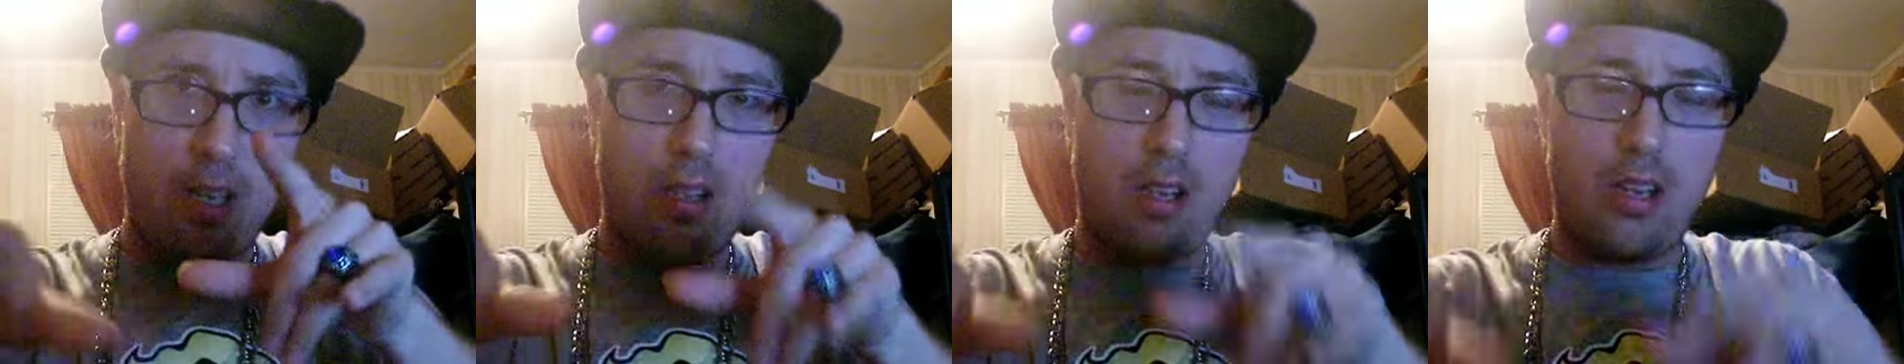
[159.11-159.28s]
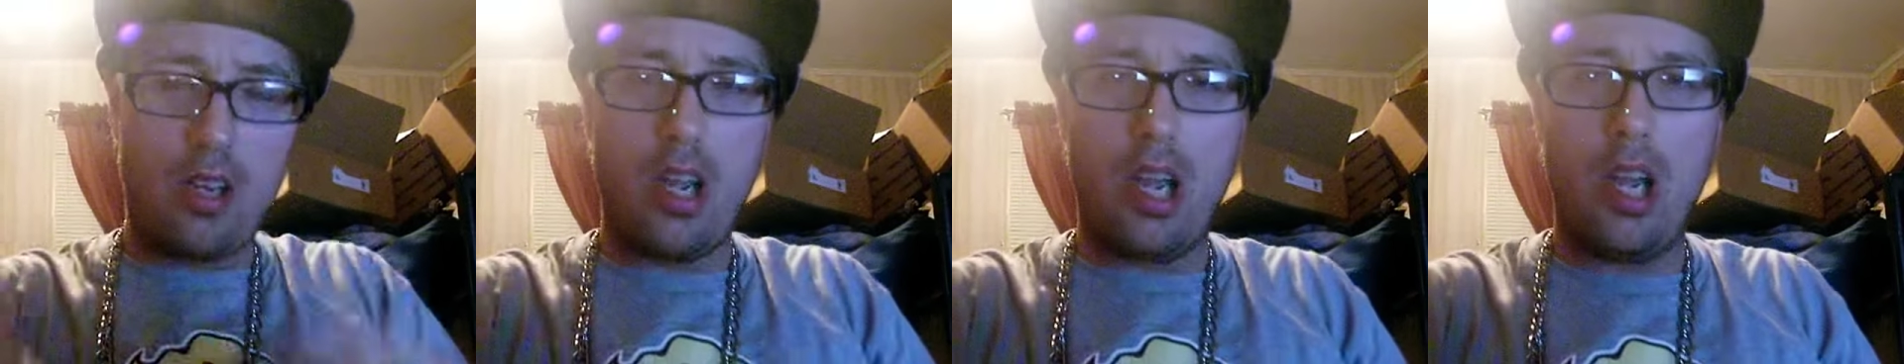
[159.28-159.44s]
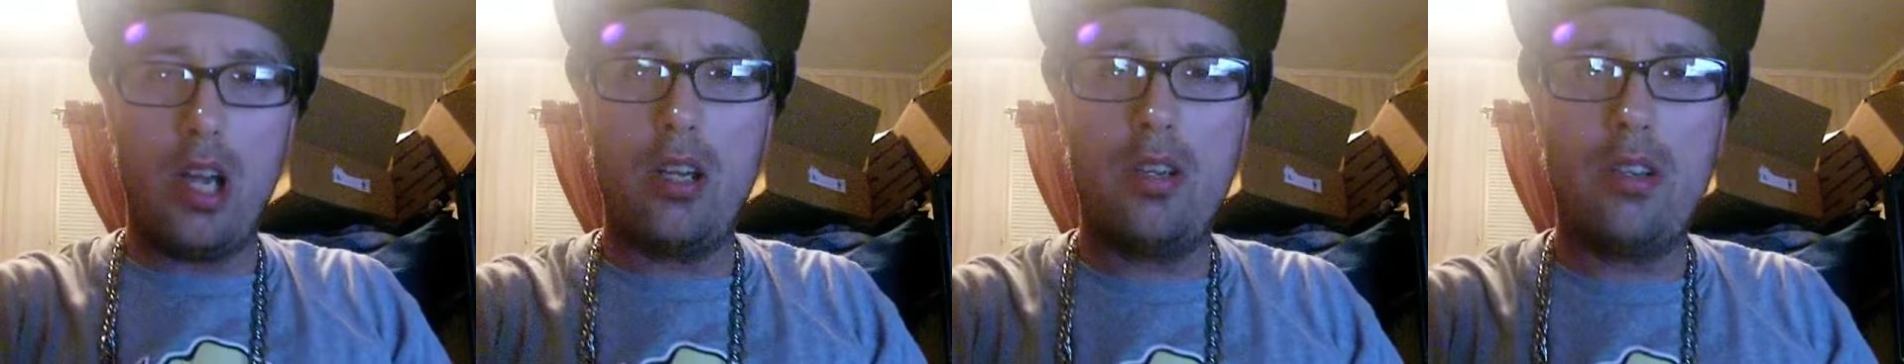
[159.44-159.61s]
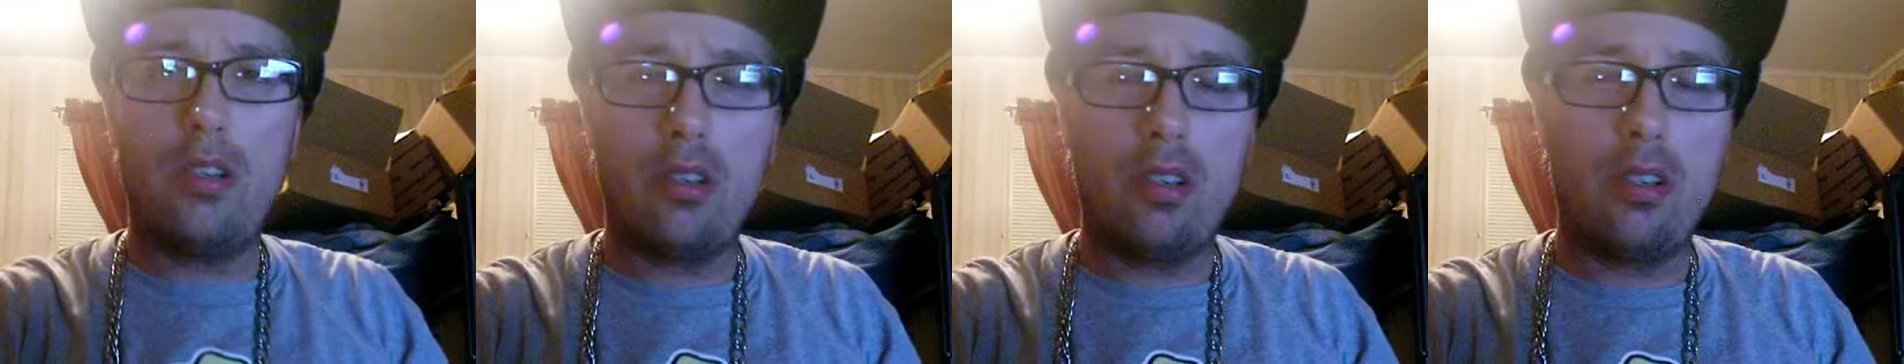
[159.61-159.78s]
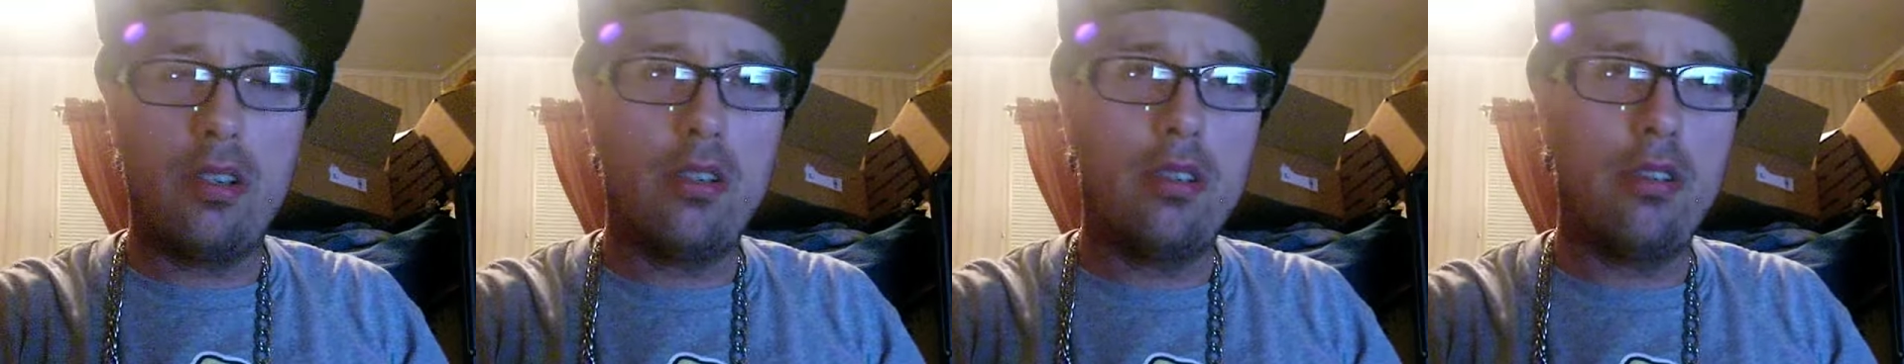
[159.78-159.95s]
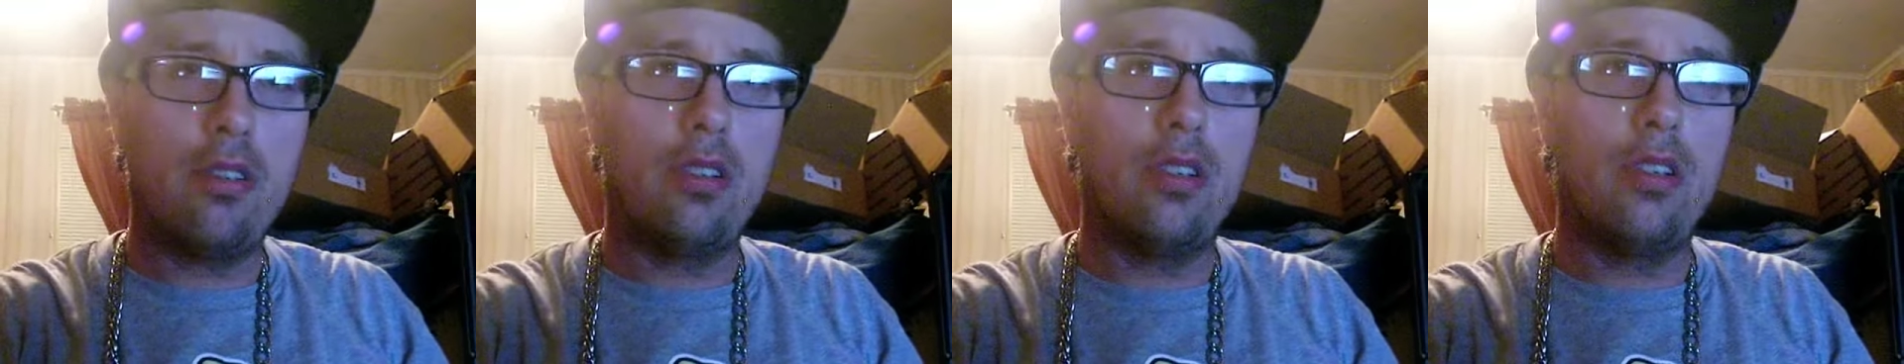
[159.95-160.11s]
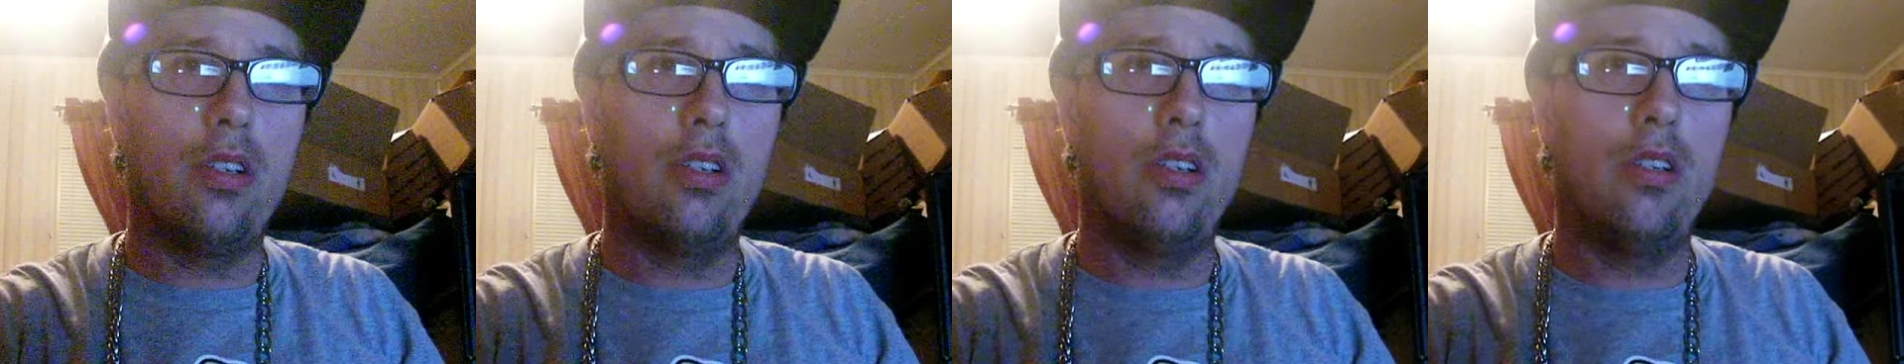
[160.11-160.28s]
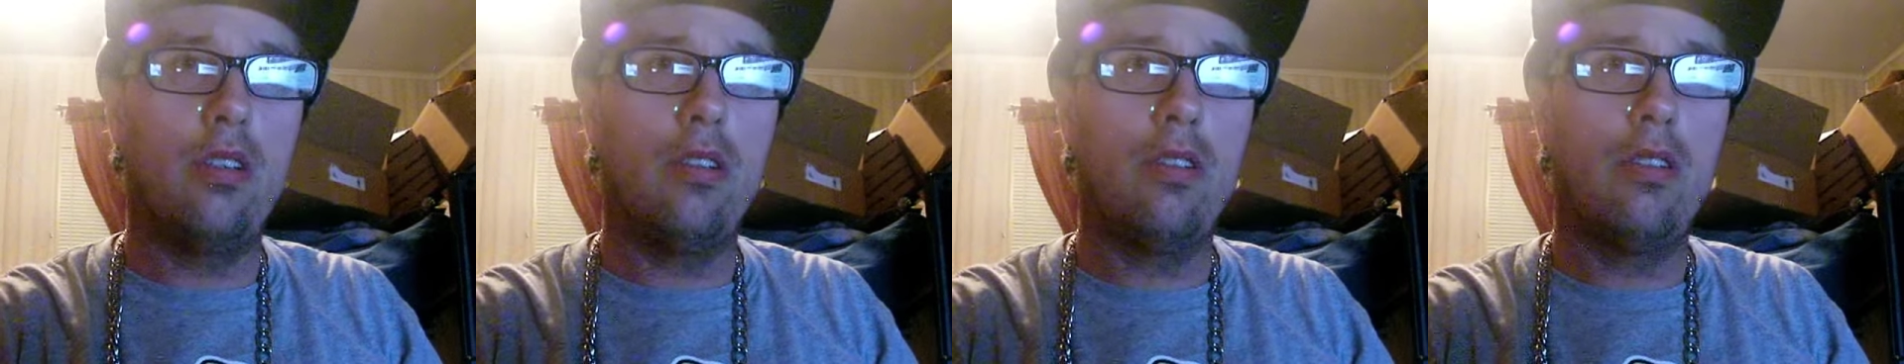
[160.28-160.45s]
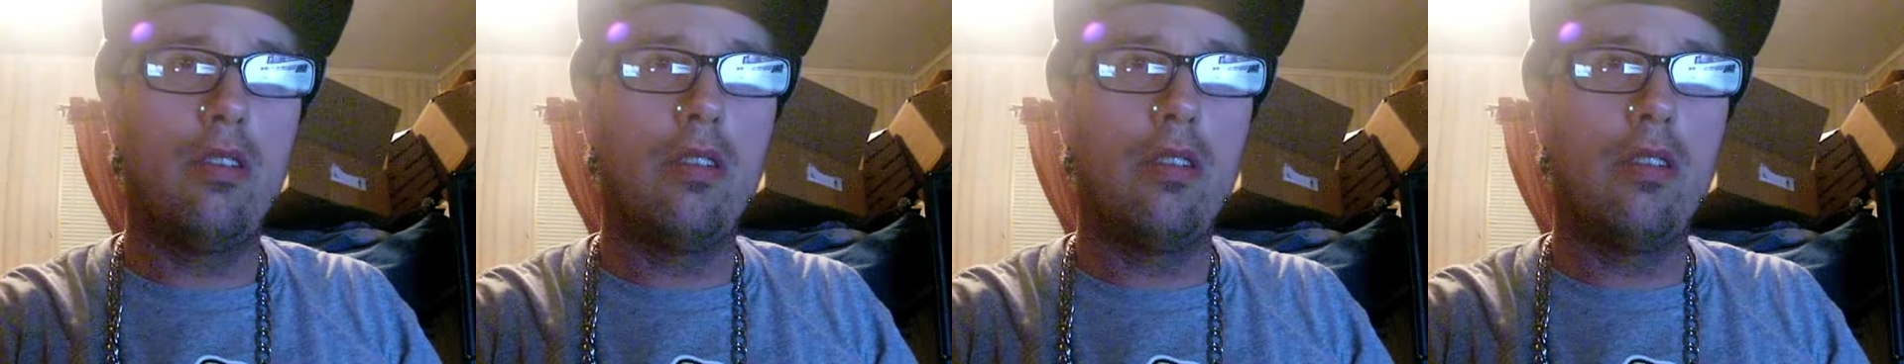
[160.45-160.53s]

countries, you know.